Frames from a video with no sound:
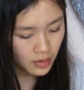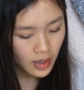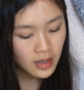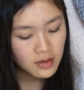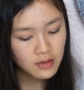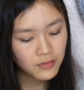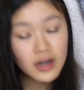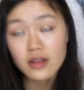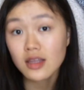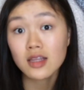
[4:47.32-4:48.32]
And
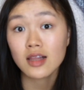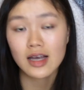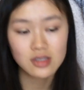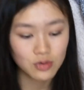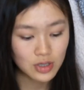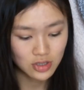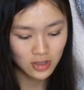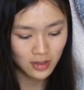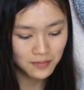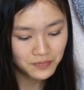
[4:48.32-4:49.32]
finally, the last
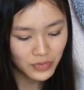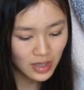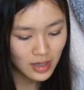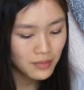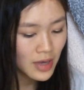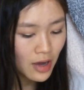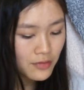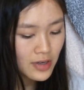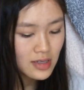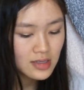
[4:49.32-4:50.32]
question,
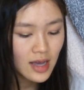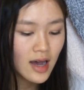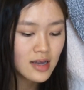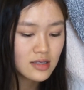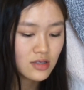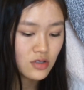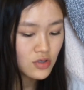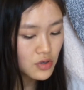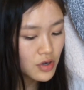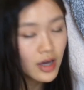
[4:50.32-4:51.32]
Meowvids asked,
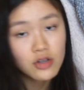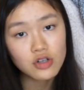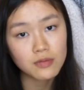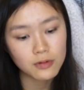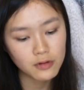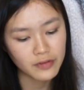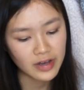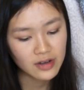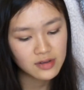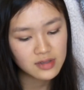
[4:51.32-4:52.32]
do you know how to draw
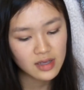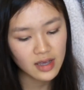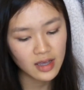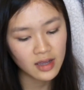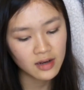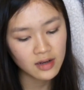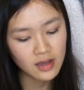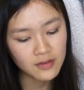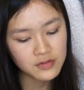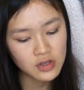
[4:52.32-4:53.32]
profiles? And
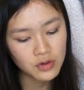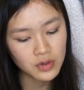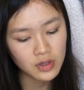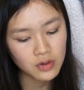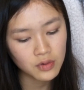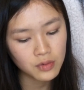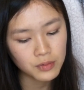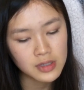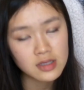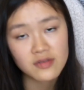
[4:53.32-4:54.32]
if so, can you
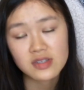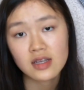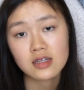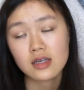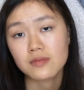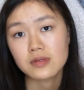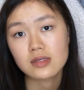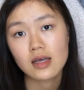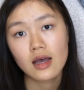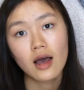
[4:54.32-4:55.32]
please give us any
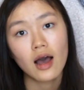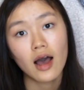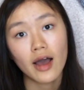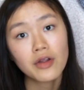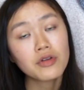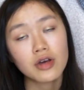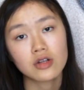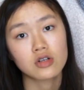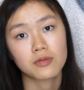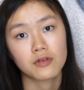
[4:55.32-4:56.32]
tips? I don't know how
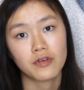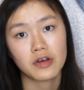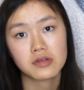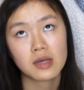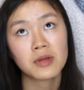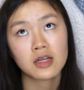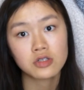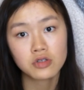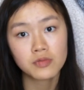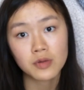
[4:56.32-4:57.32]
to draw profiles. I mean, I
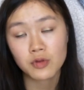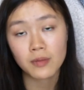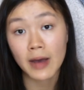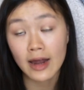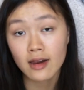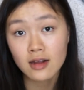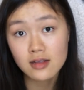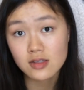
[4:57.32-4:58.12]
do, but I'm really bad at it.